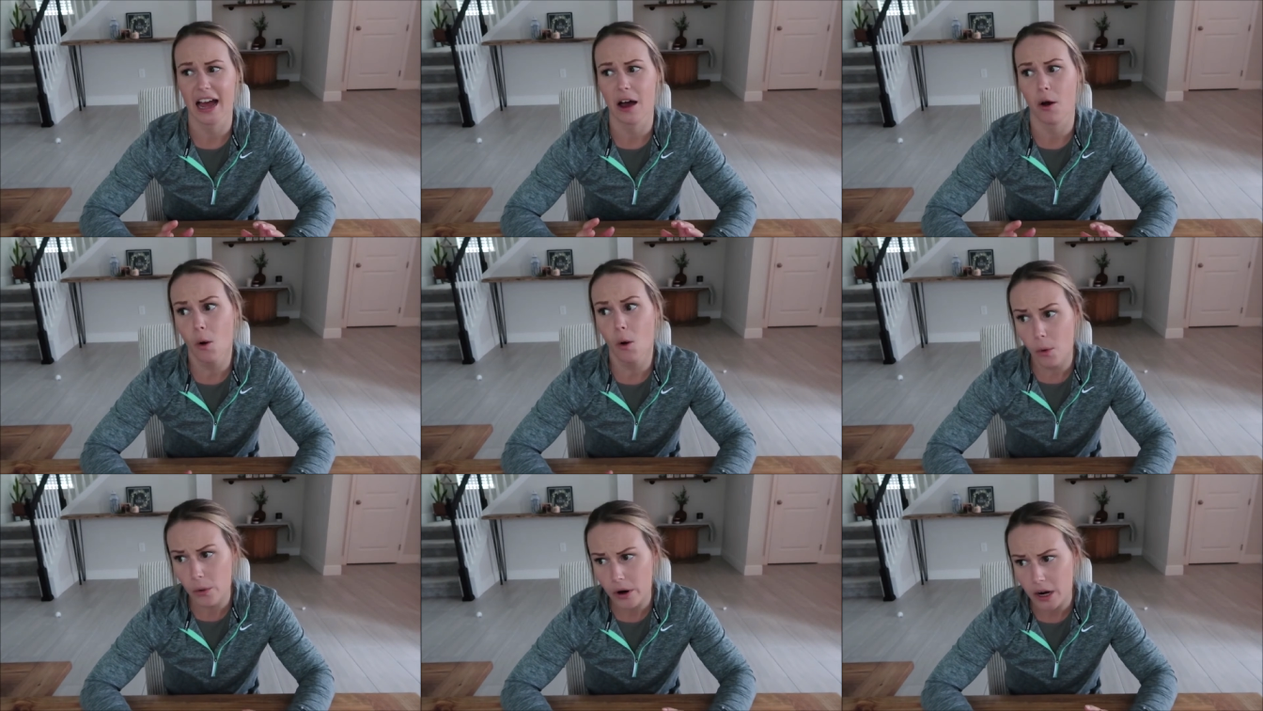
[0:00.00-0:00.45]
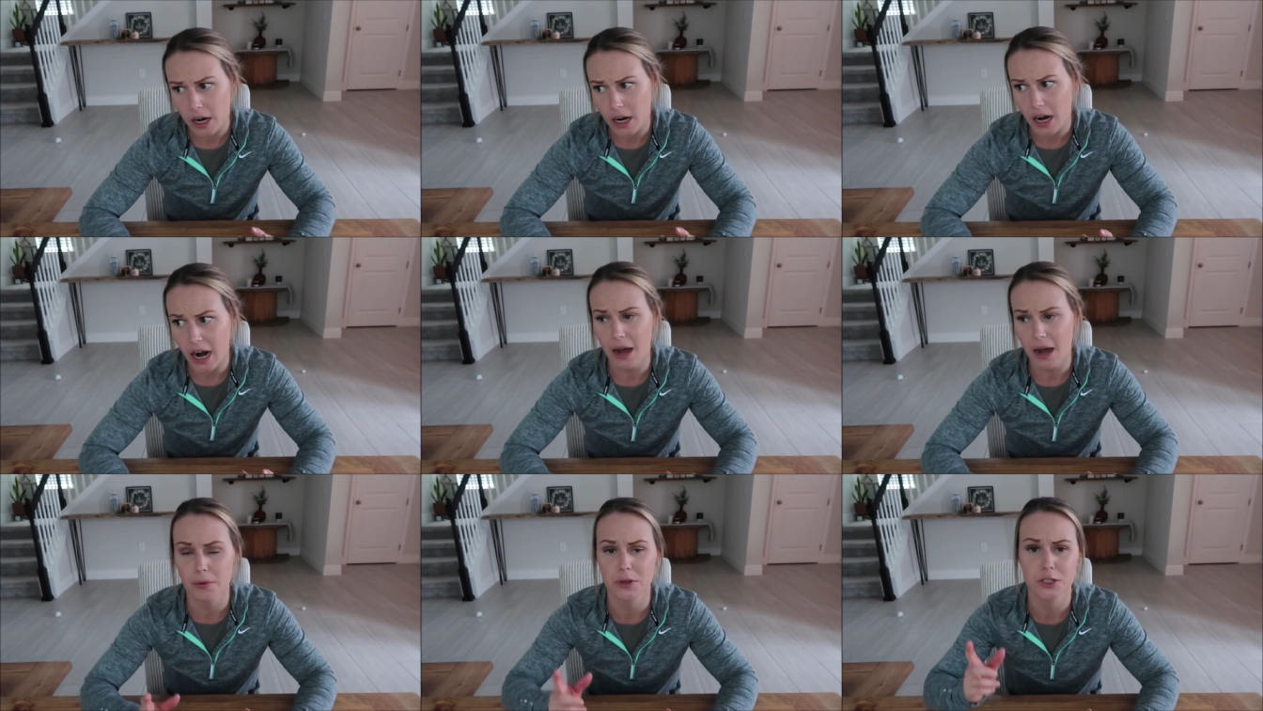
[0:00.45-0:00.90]

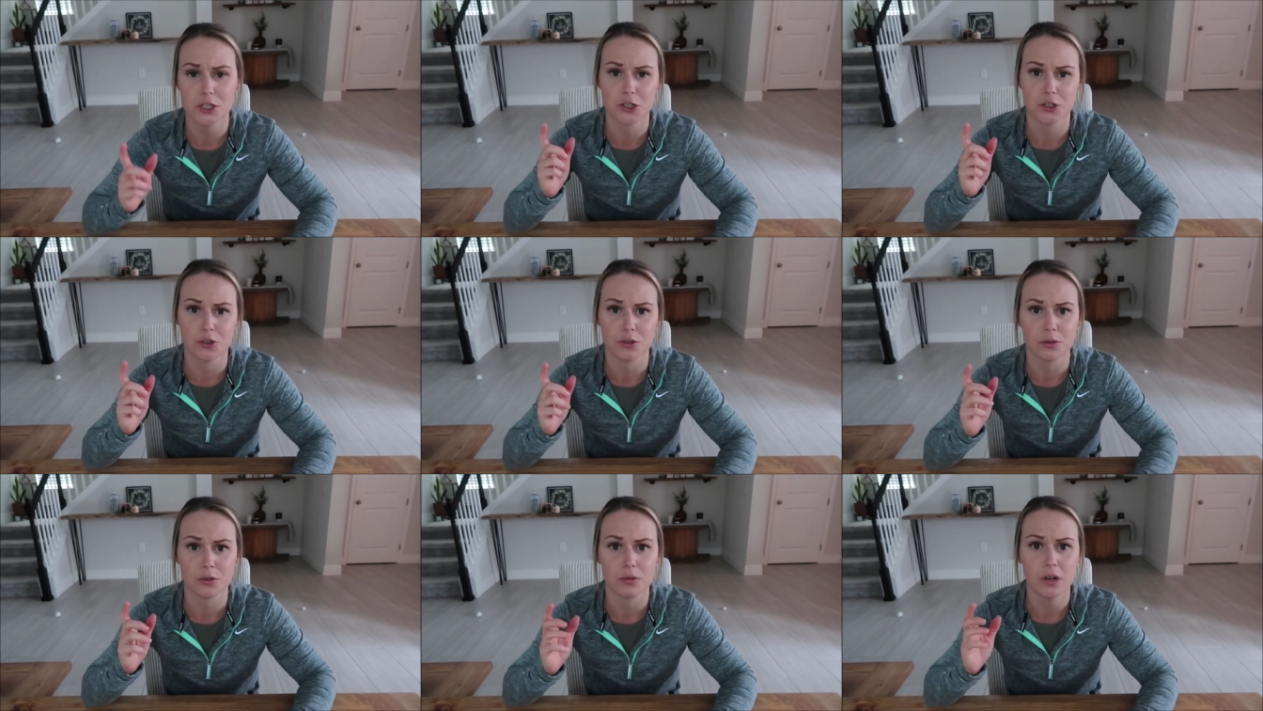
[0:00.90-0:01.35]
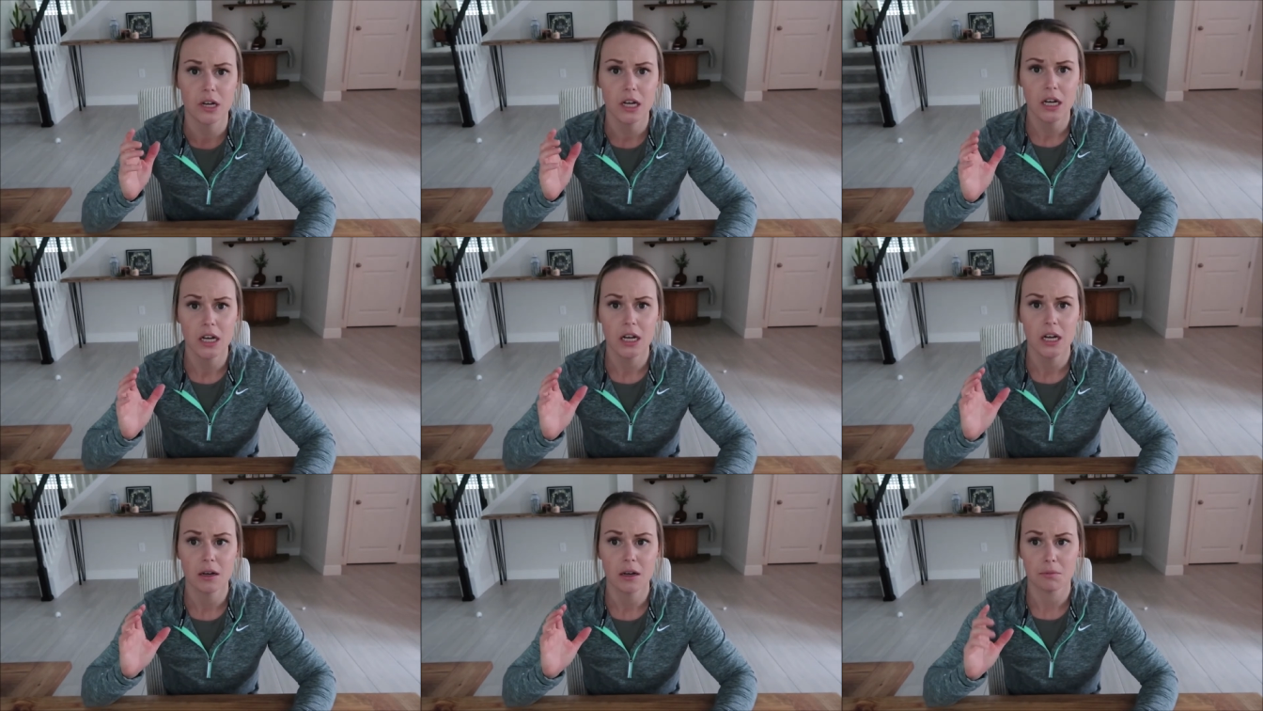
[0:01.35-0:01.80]
Or I would do
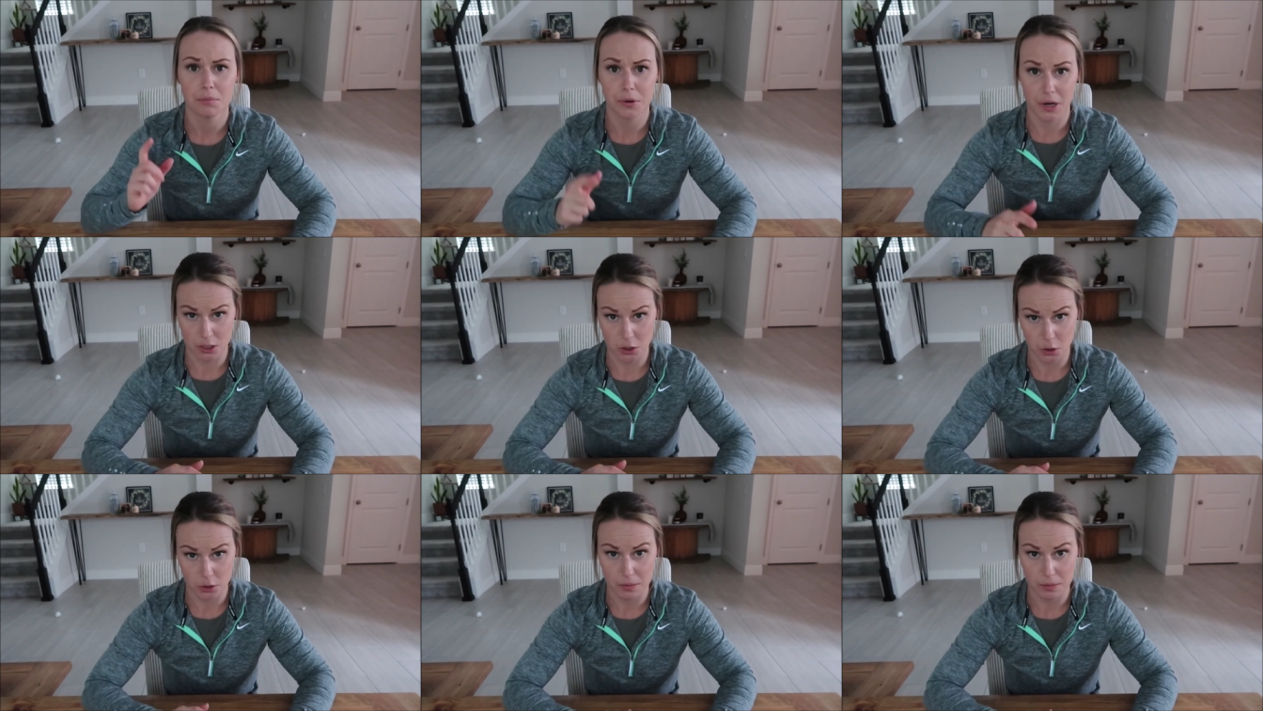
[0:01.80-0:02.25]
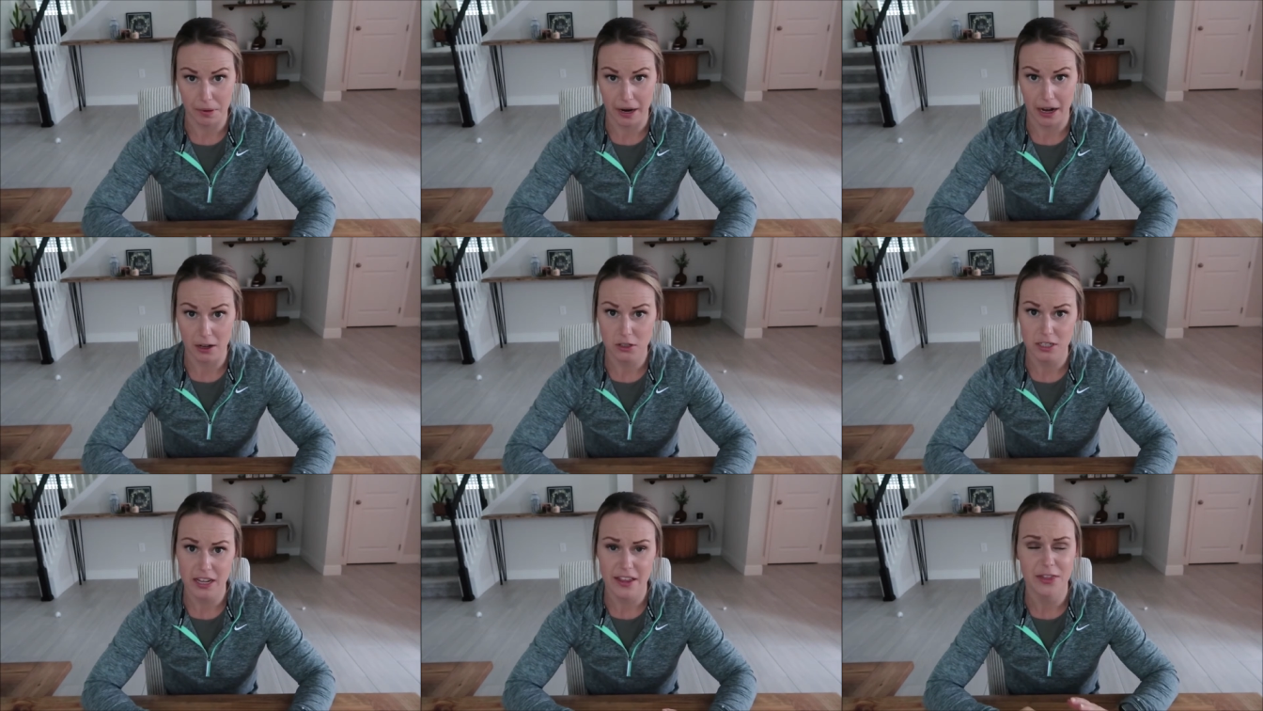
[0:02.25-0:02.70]
Brussels sprouts.